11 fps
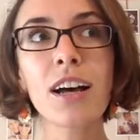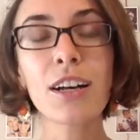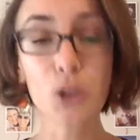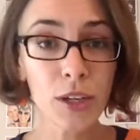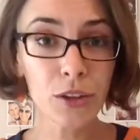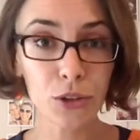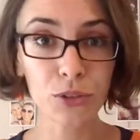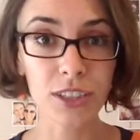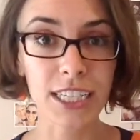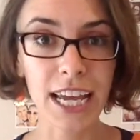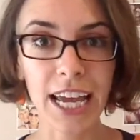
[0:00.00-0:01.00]
Going through the
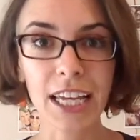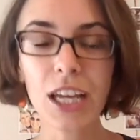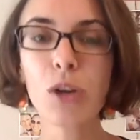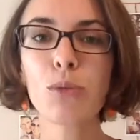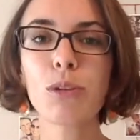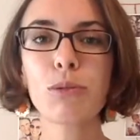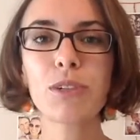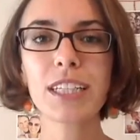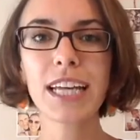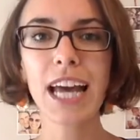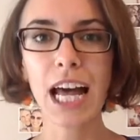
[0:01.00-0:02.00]
deck will
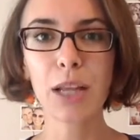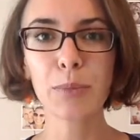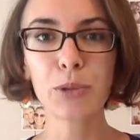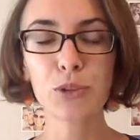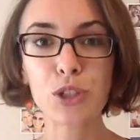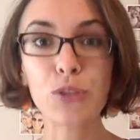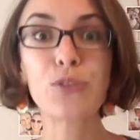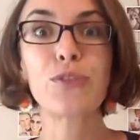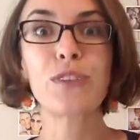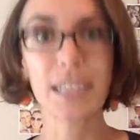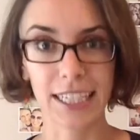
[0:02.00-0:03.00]
really help you to
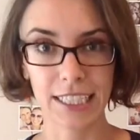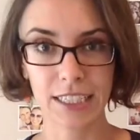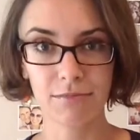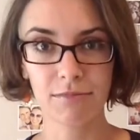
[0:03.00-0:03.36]
feel it,